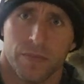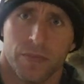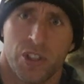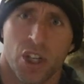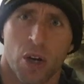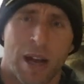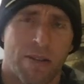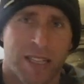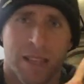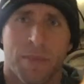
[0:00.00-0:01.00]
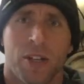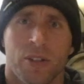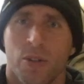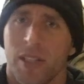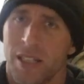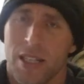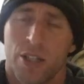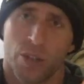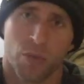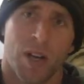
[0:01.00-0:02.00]
so I was in the middle of doing this
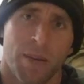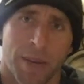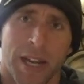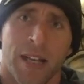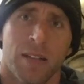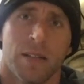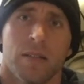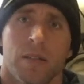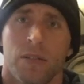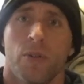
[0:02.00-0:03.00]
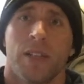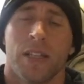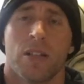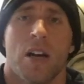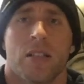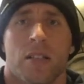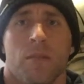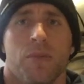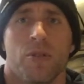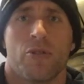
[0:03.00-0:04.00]
engine swap and doing the exhaust on the
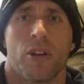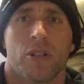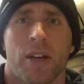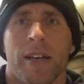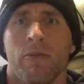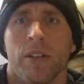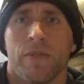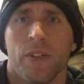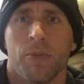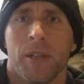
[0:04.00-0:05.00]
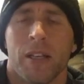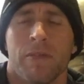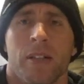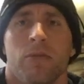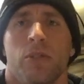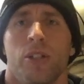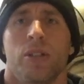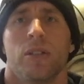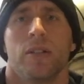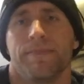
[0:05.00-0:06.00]
blue truck, so I didn't really film any of it,
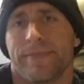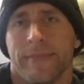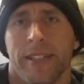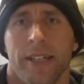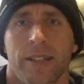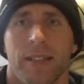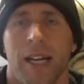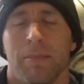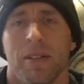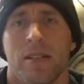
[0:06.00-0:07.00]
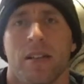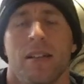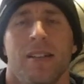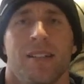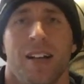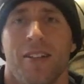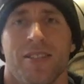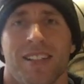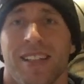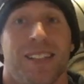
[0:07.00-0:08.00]
which, you know, happens
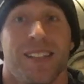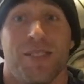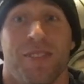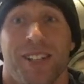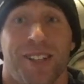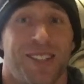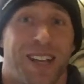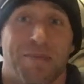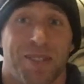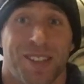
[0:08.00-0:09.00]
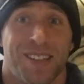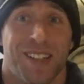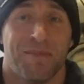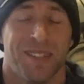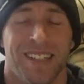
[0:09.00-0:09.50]
obviously on these videos. It happens all the time.